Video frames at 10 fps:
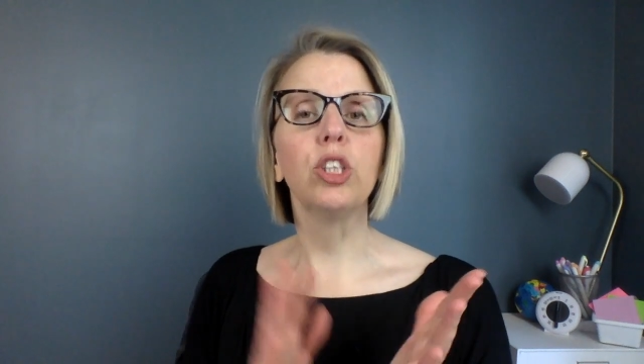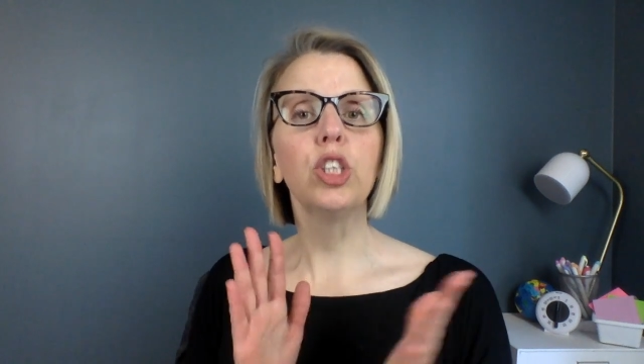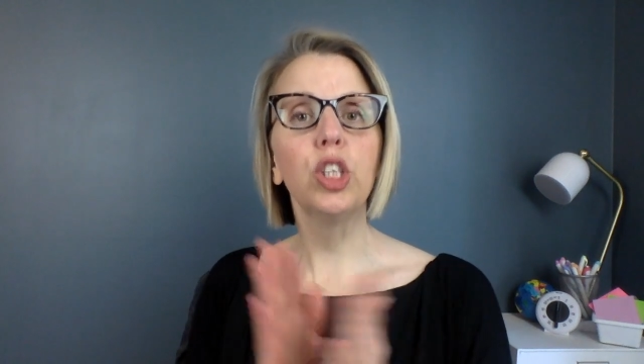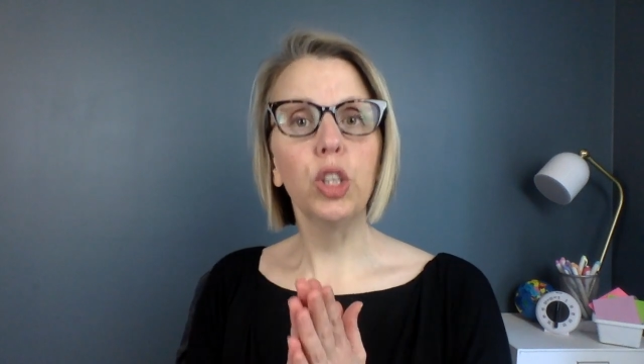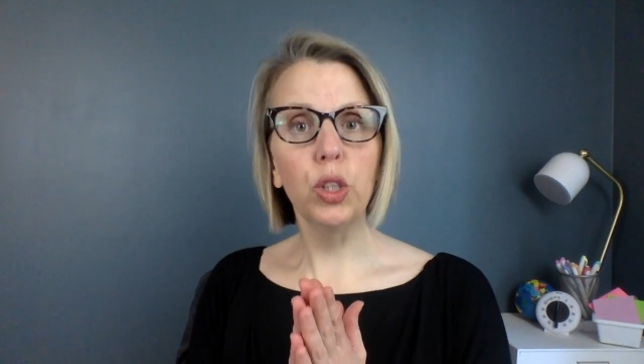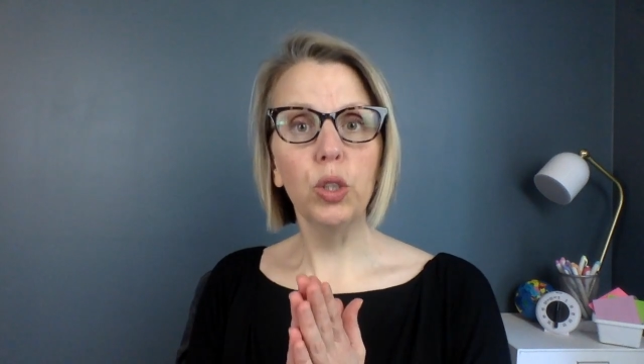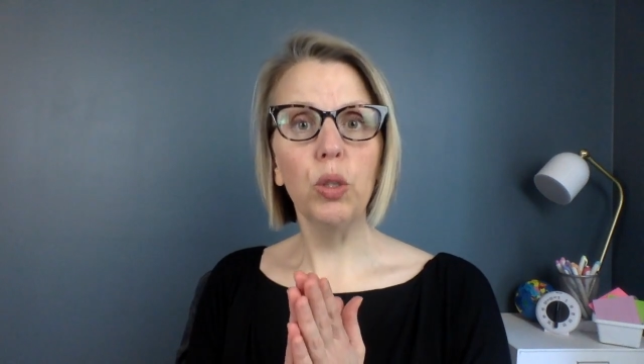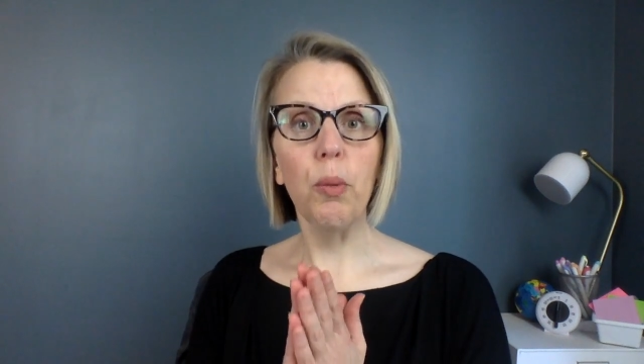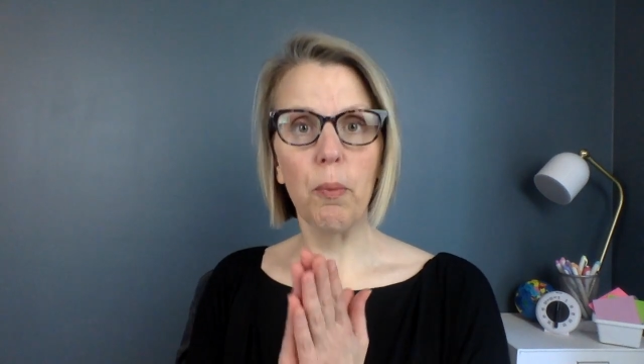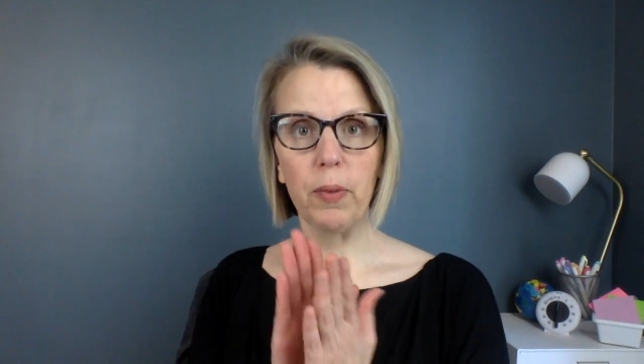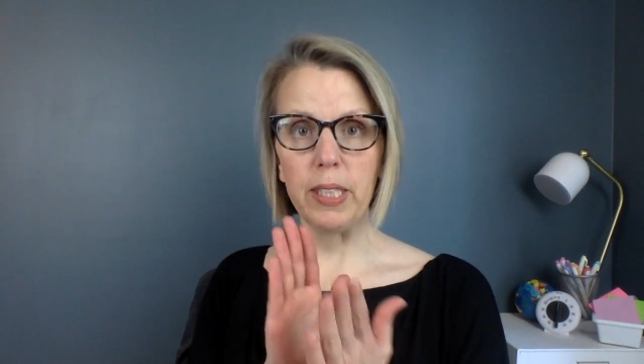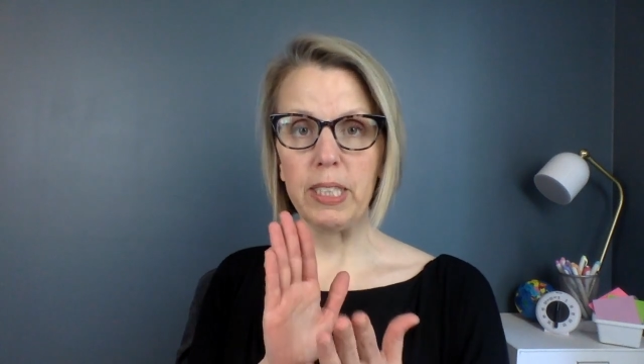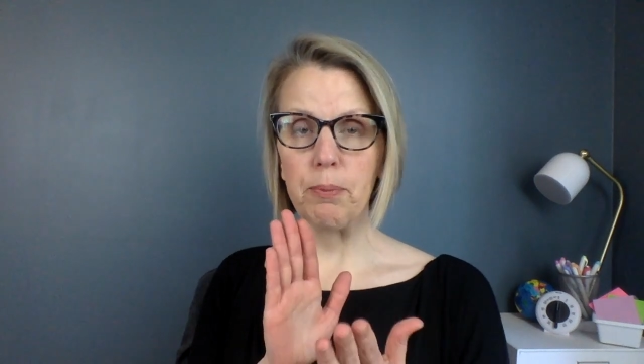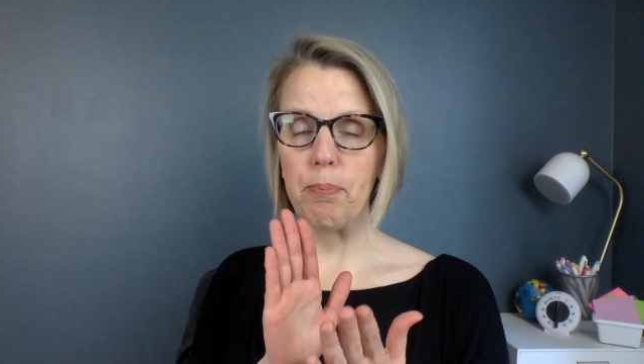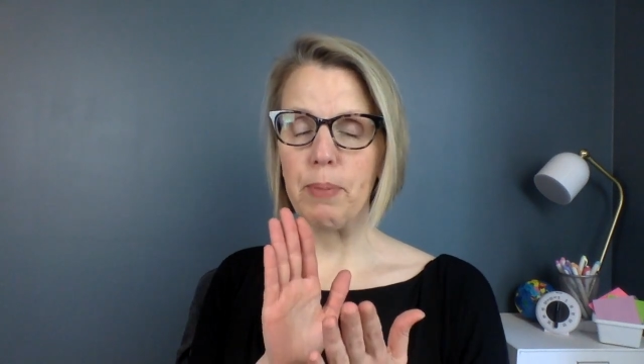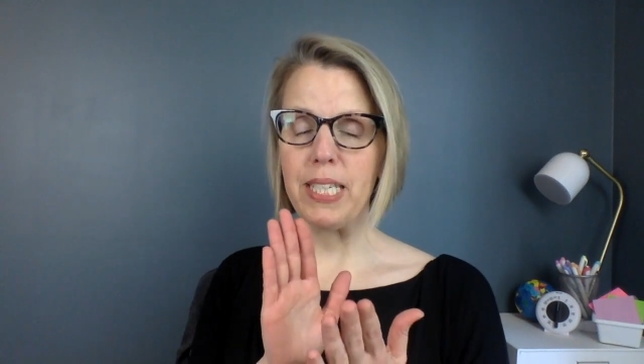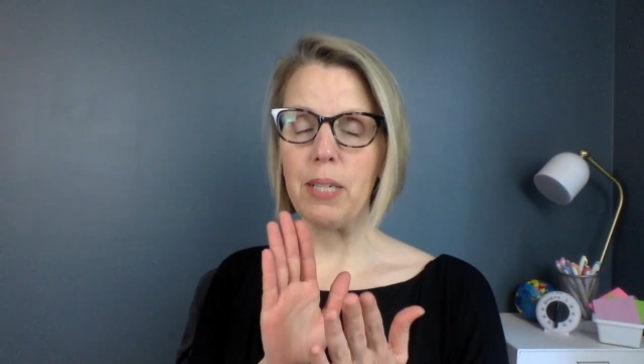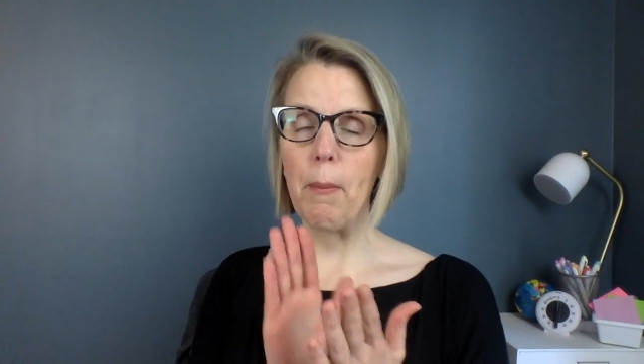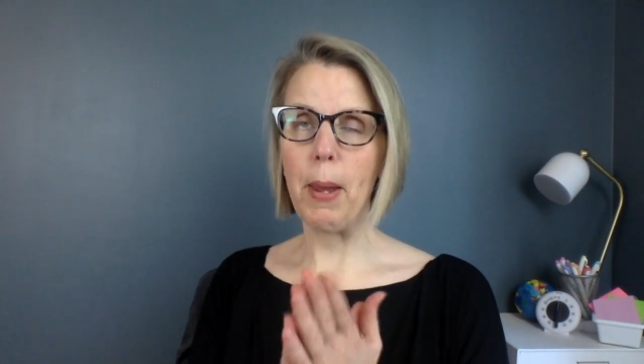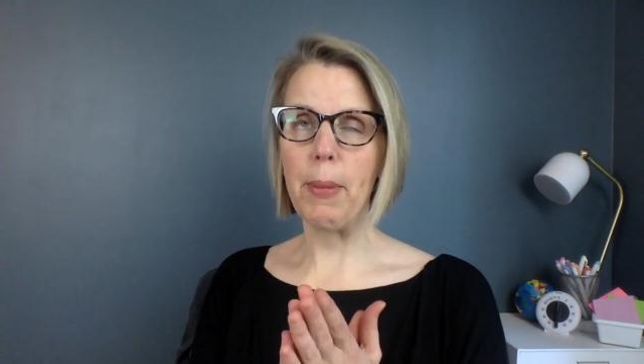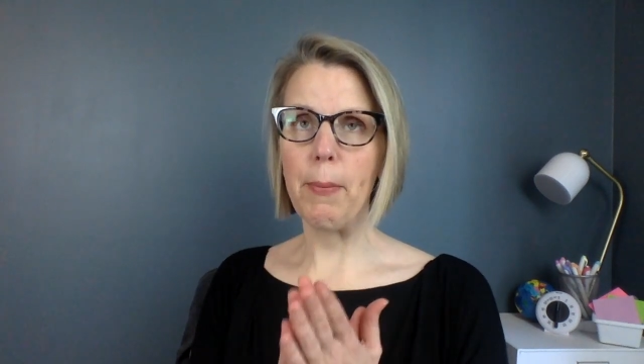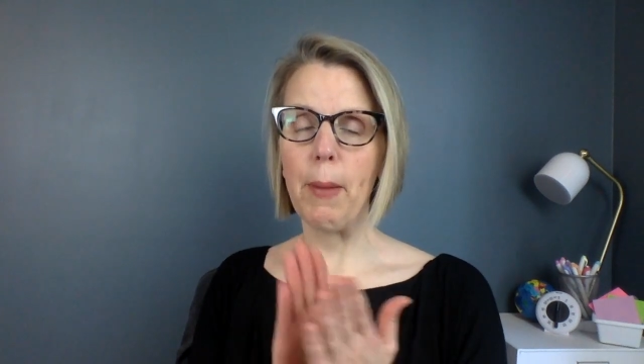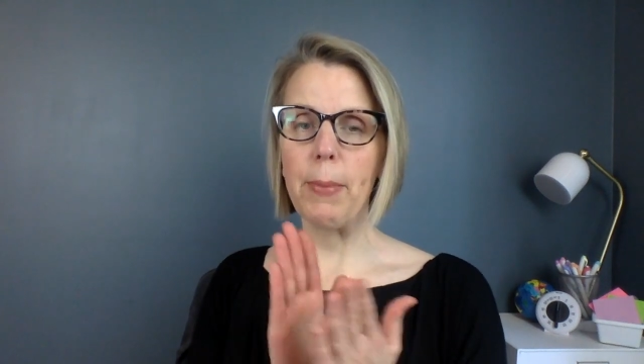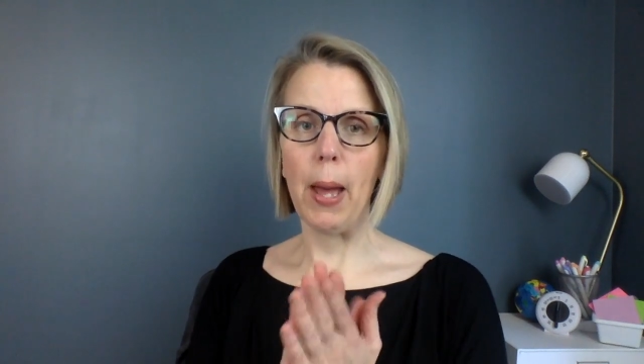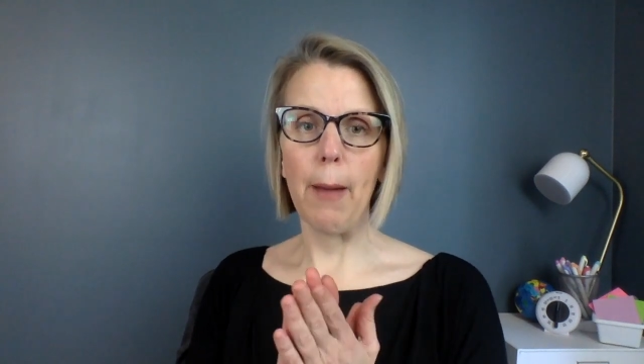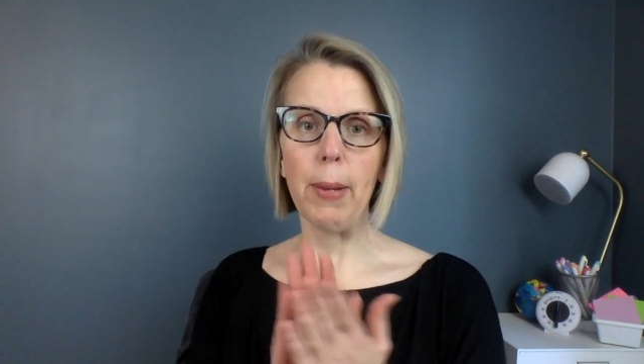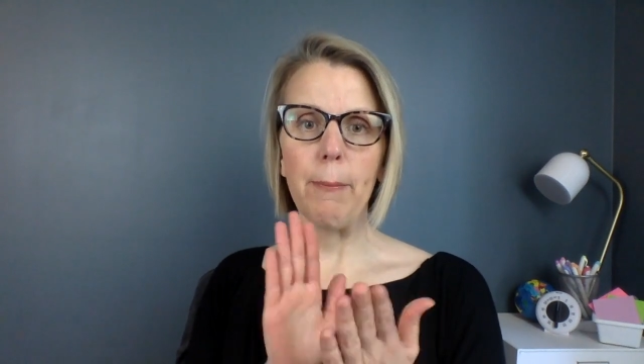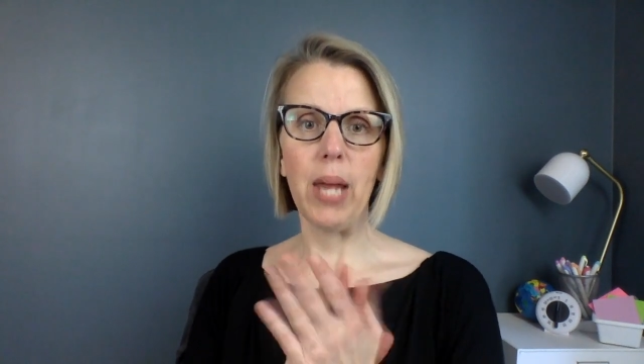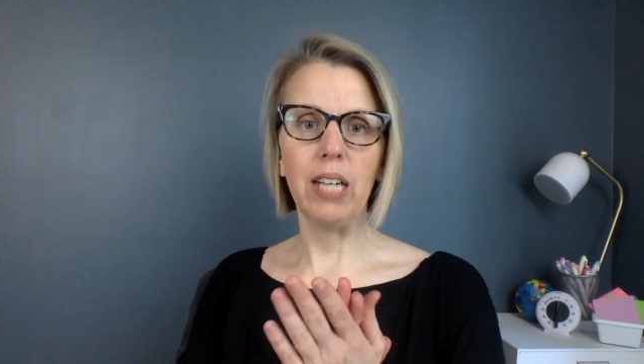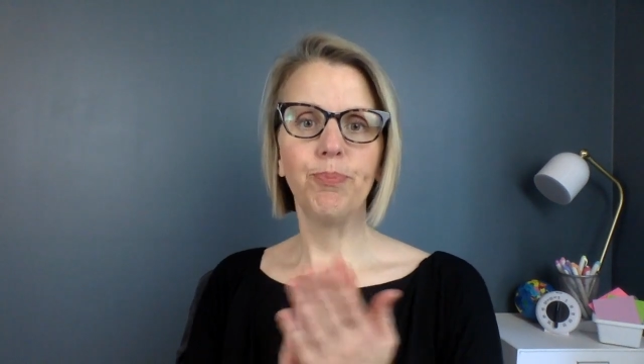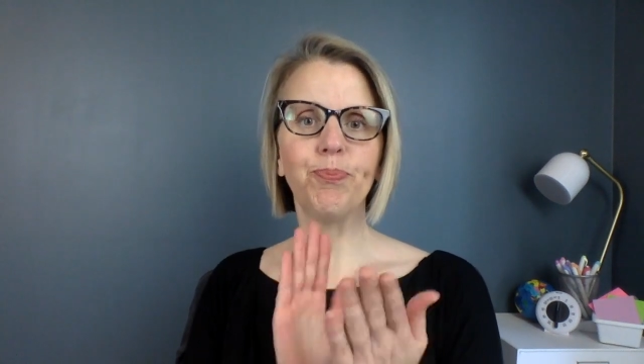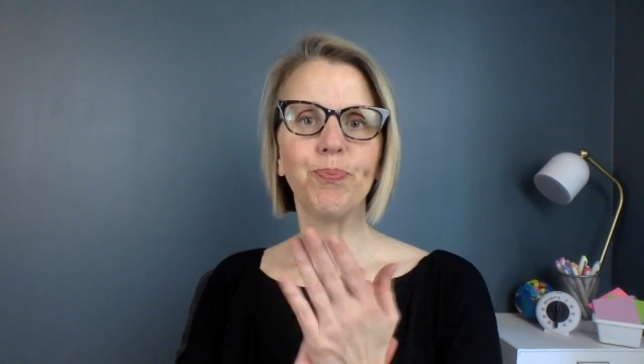blah, blah, blah, blah, blah, blah.